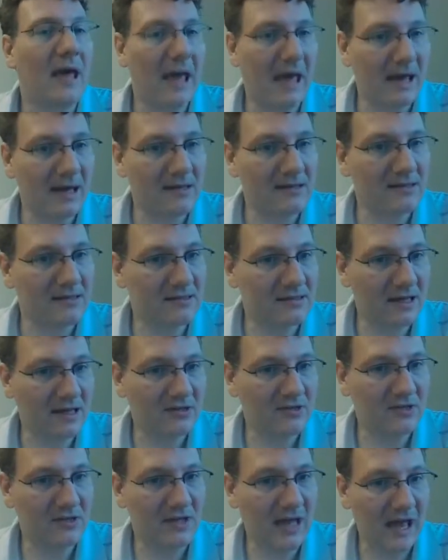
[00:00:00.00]
X is
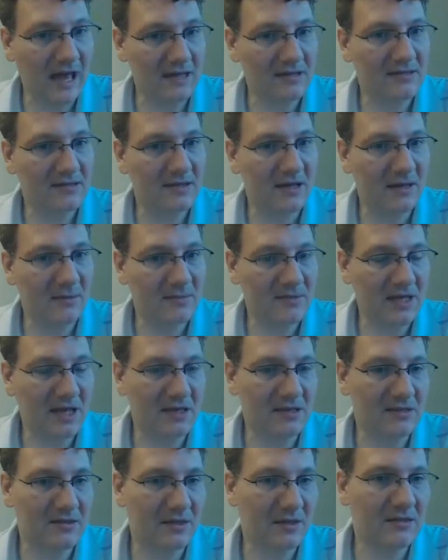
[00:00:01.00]
actually s times
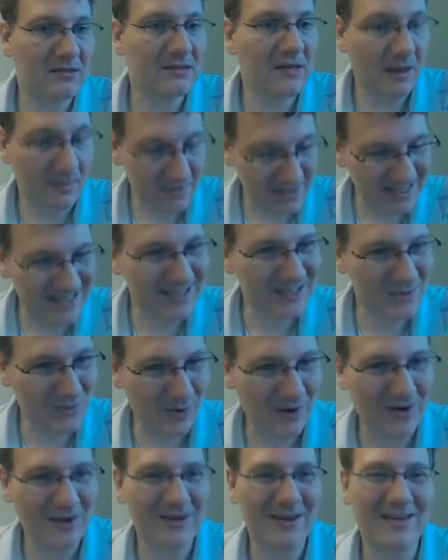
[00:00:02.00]
t
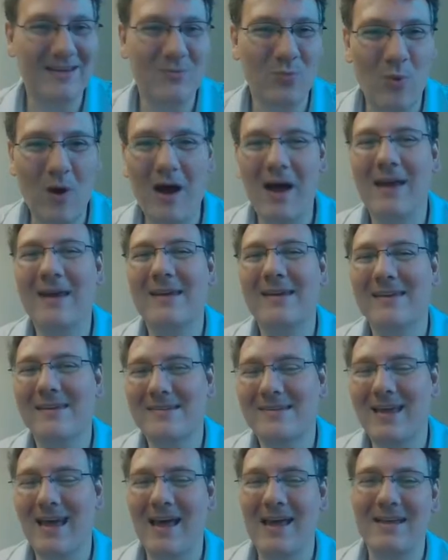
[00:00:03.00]
squared, and y
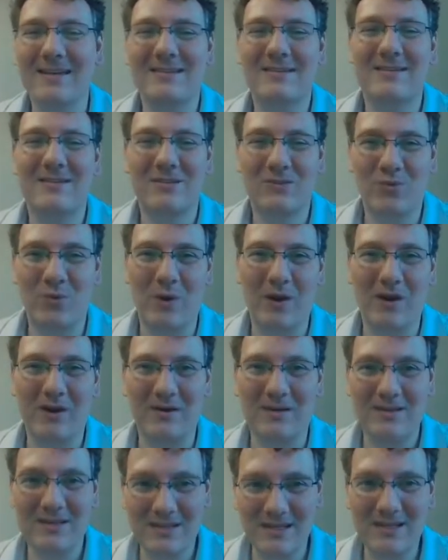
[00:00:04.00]
is s
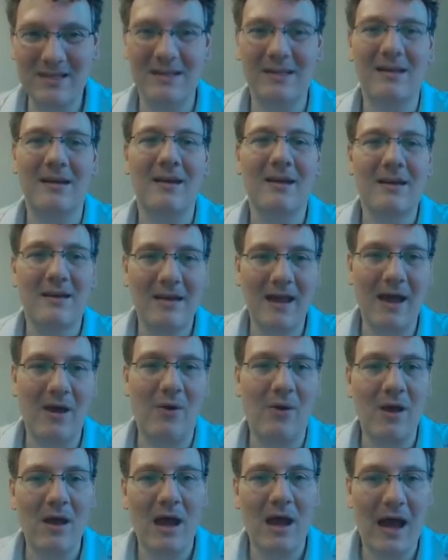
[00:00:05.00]
squared t.
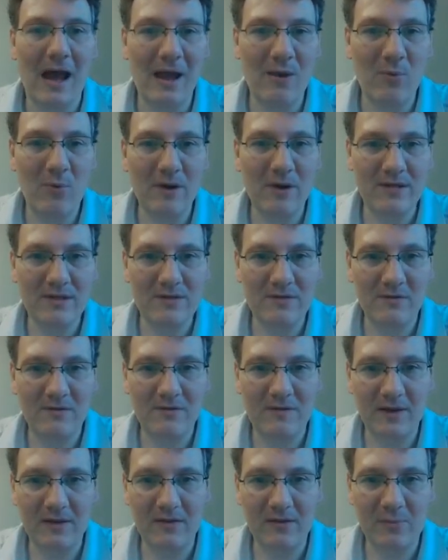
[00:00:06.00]
Now, I want to
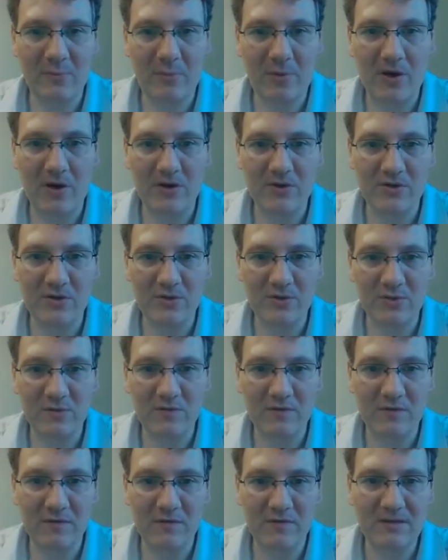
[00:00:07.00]
find the partial
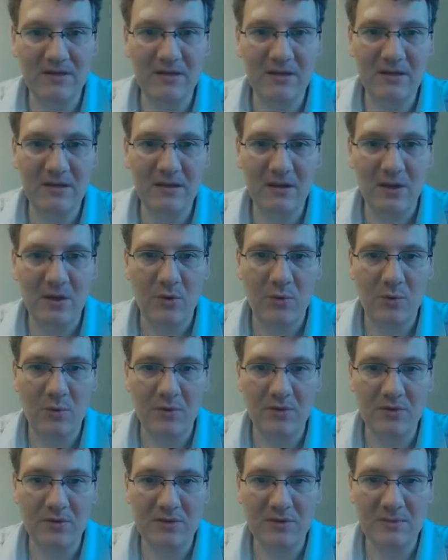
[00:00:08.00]
derivative of z
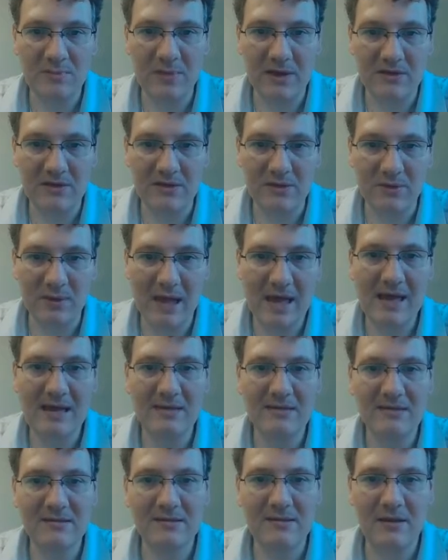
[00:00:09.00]
with respect to
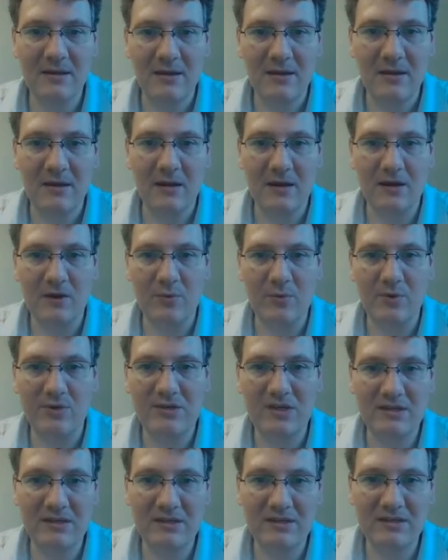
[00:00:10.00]
s, which,
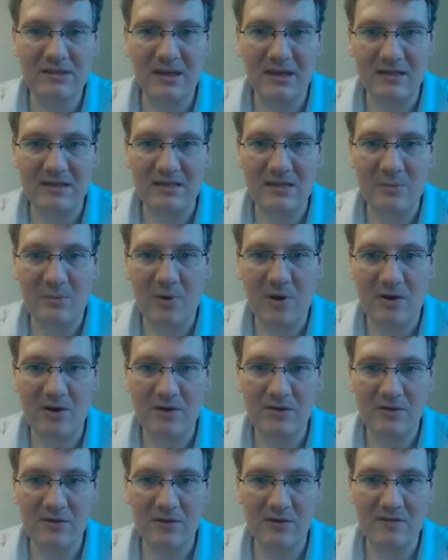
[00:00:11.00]
as I said, it's the
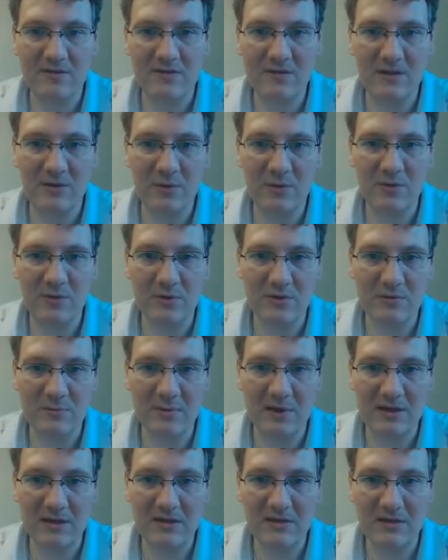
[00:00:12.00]
partial of z with
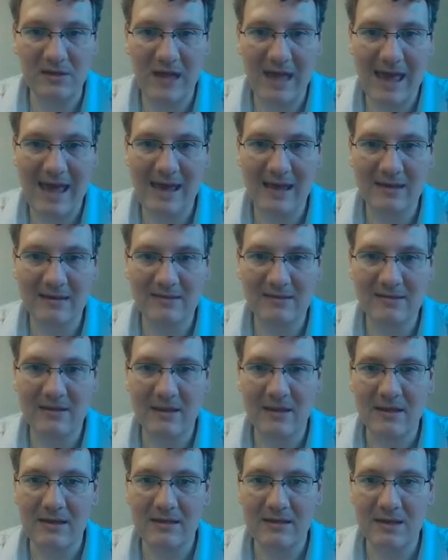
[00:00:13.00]
respect to x
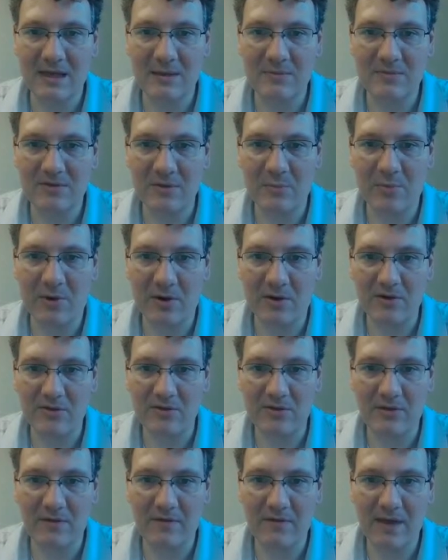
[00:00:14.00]
times the
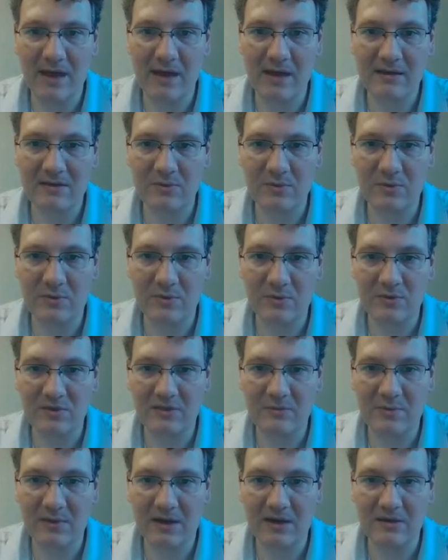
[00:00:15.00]
partial of x with
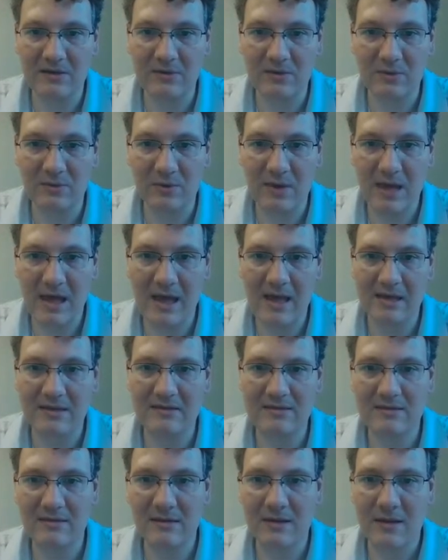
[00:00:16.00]
respect to
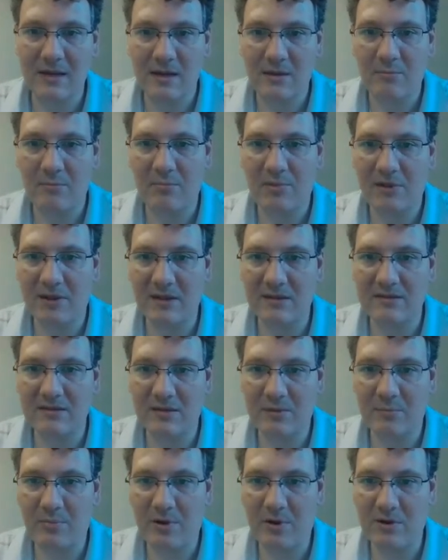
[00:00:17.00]
s, plus
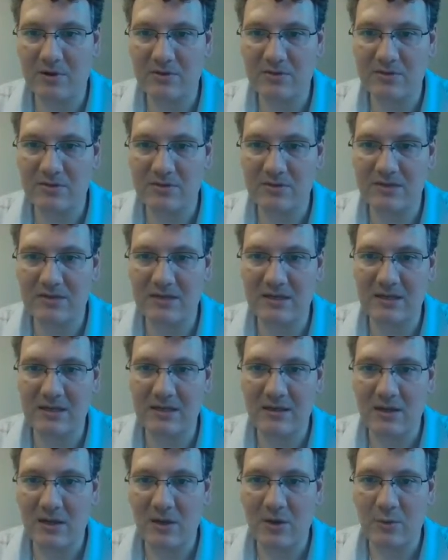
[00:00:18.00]
the partial
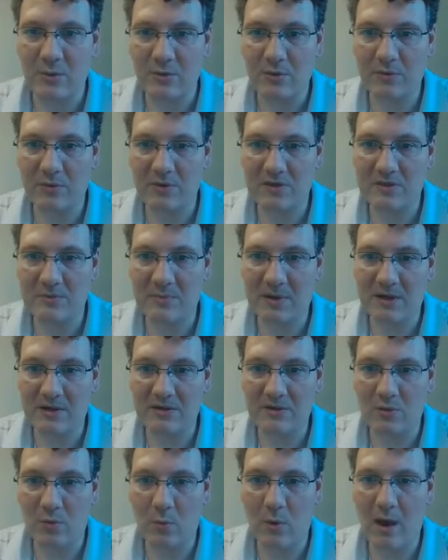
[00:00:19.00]
z with respect
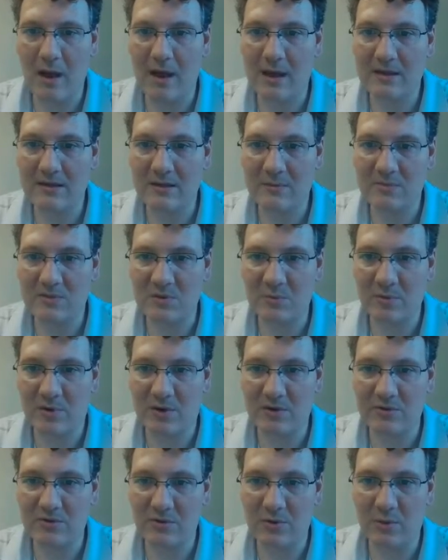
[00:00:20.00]
to y times the
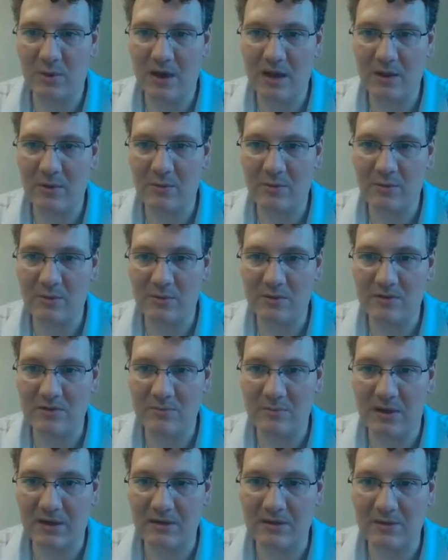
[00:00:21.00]
partial y with
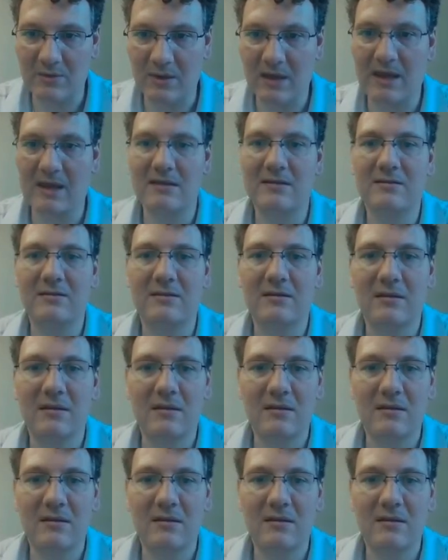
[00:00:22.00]
respect to s.